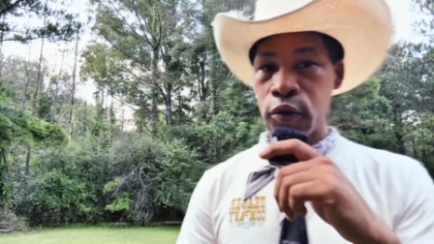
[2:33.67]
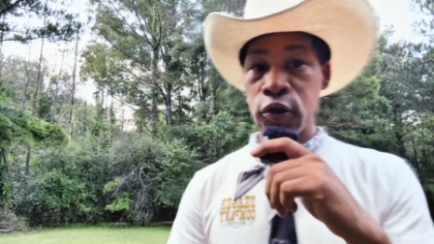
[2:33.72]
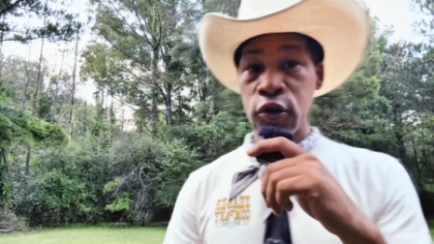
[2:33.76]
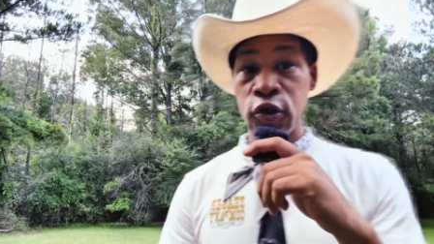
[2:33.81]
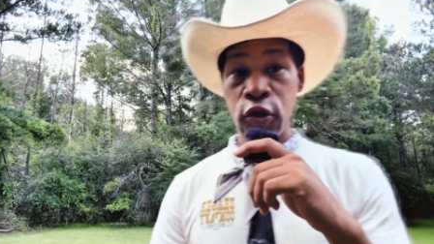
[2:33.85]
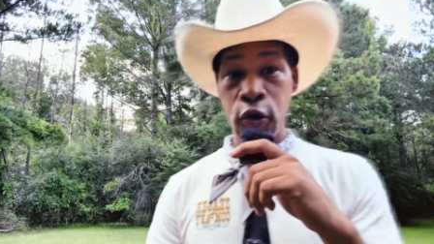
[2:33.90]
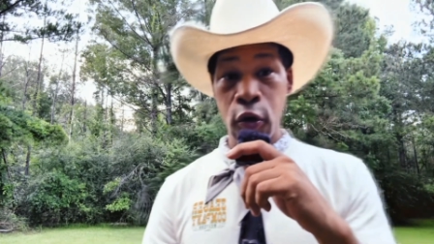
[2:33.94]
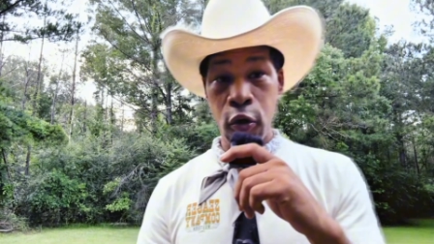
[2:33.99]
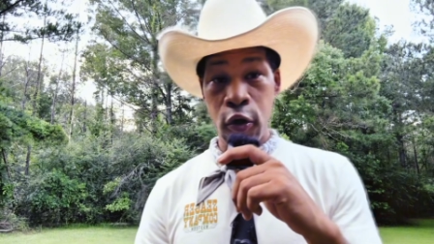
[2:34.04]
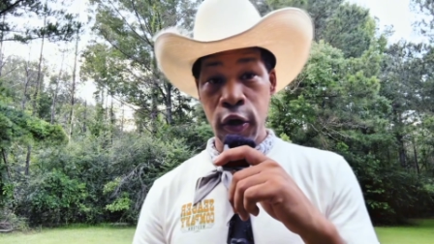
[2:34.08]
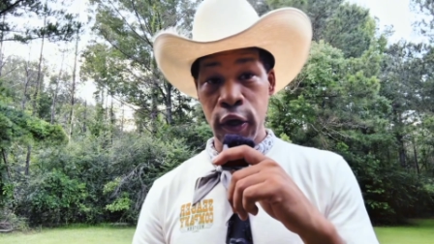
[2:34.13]

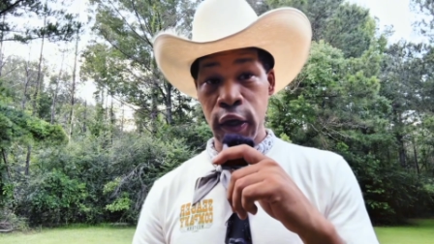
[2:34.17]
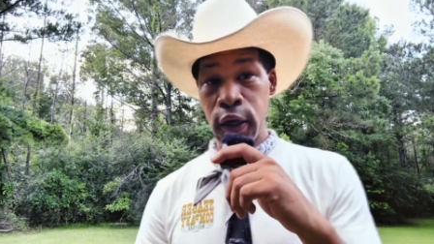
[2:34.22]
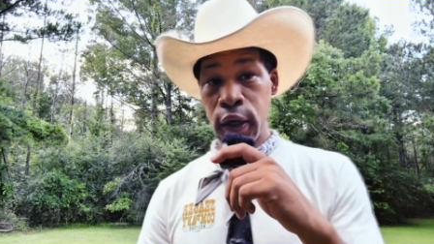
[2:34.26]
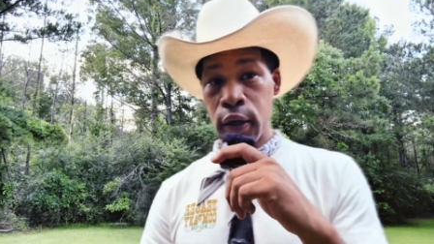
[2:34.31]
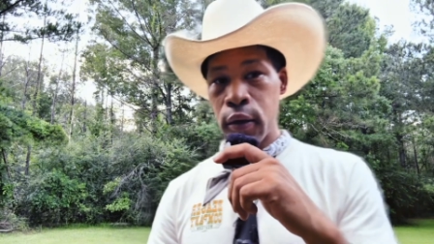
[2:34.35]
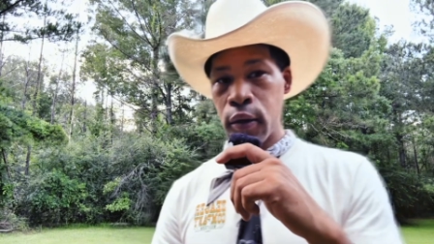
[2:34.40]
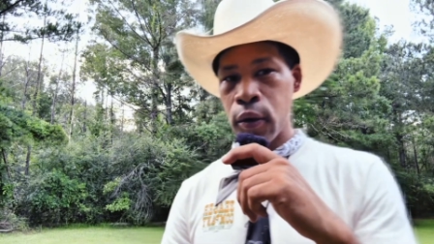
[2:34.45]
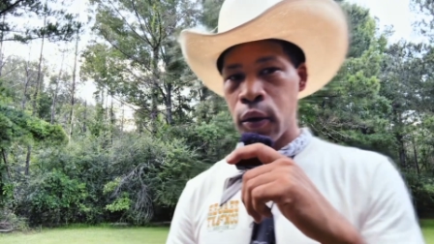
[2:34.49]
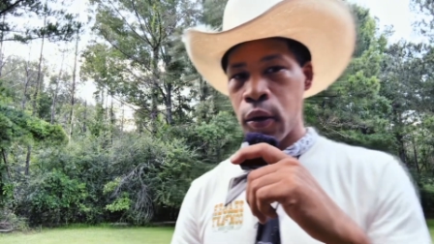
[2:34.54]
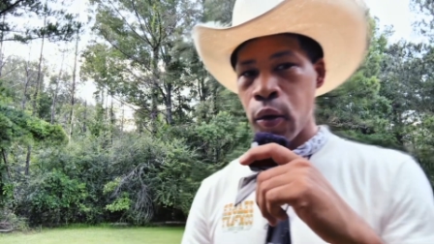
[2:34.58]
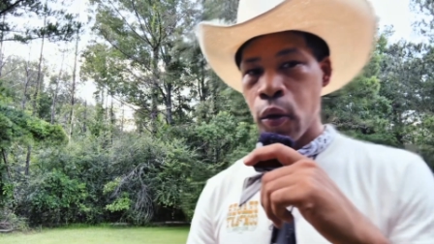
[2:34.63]
Target,
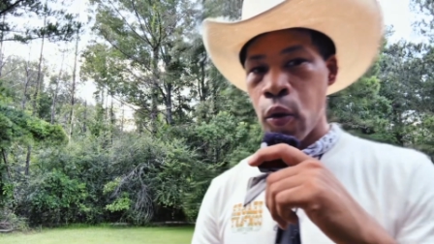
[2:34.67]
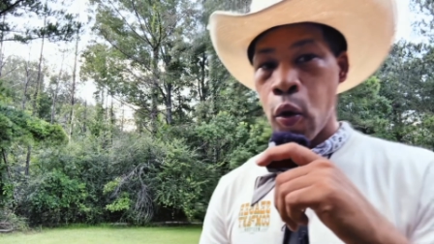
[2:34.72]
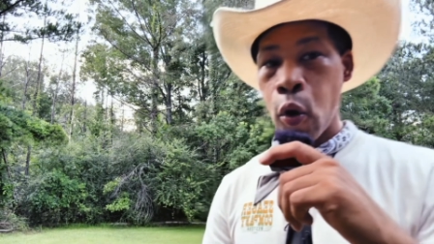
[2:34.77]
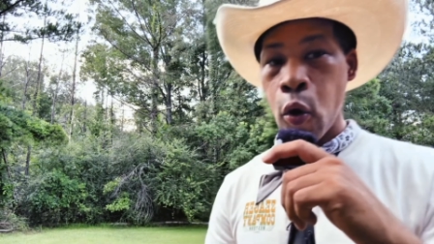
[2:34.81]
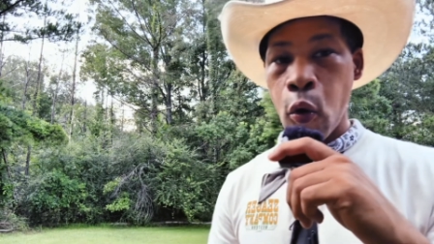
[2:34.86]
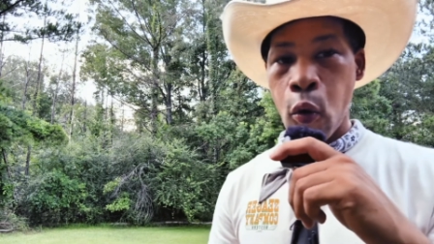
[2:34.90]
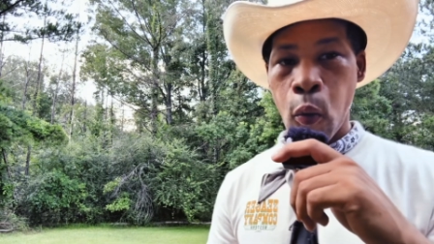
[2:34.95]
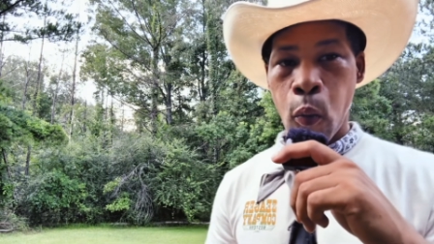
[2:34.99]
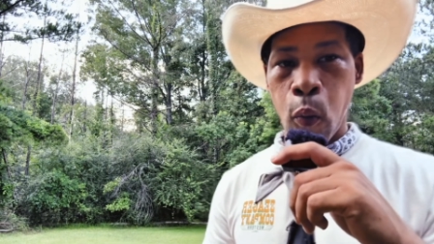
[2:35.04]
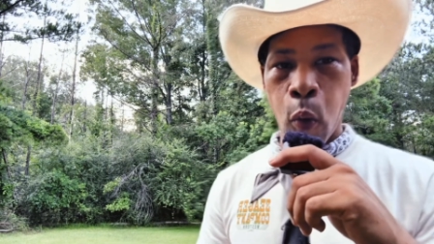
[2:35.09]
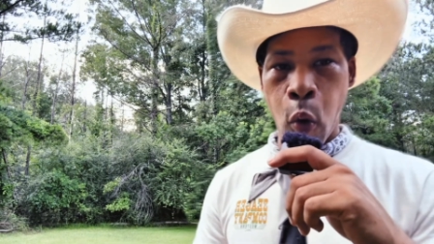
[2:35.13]

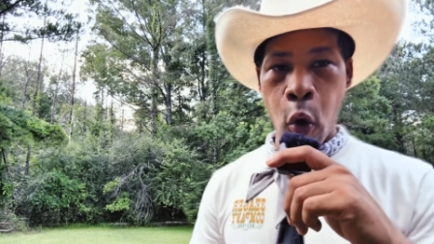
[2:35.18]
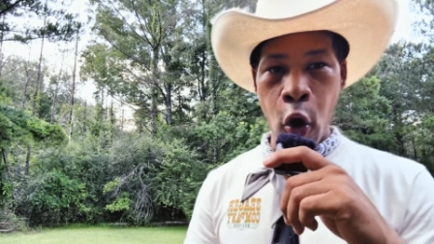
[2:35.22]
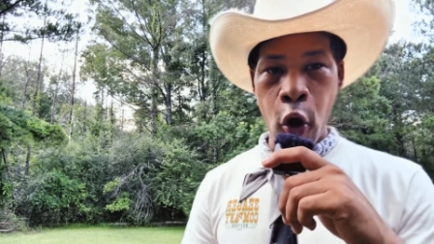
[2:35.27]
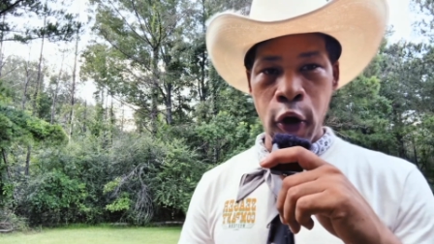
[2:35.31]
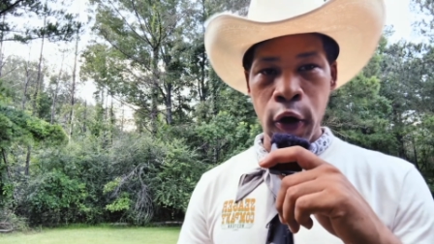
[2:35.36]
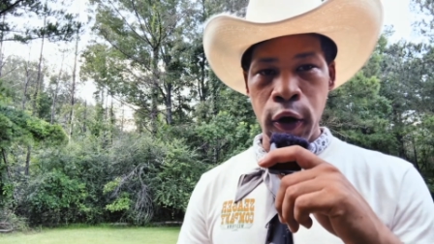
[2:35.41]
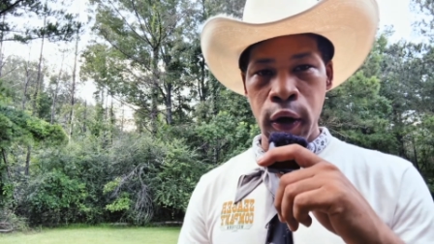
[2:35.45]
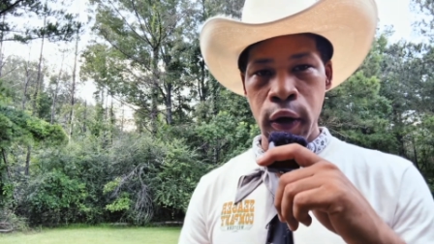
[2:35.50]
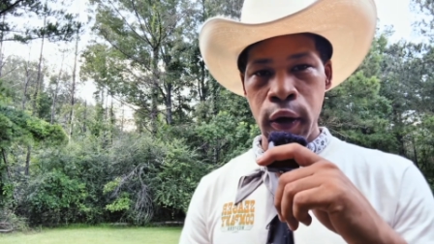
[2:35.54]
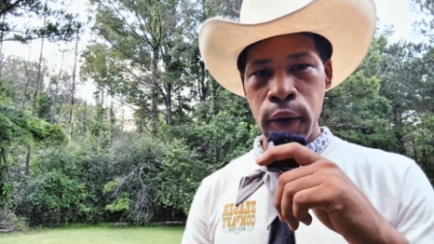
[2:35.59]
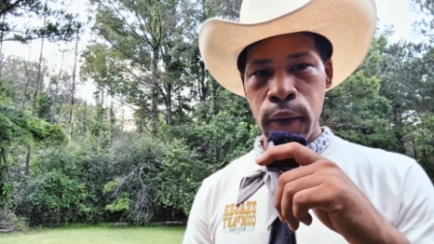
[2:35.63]

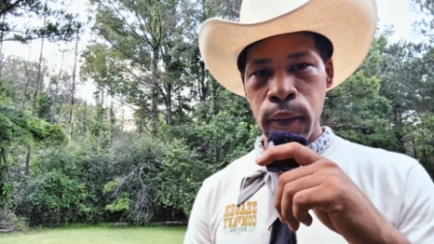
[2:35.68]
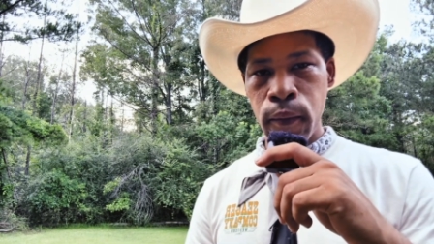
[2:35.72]
water,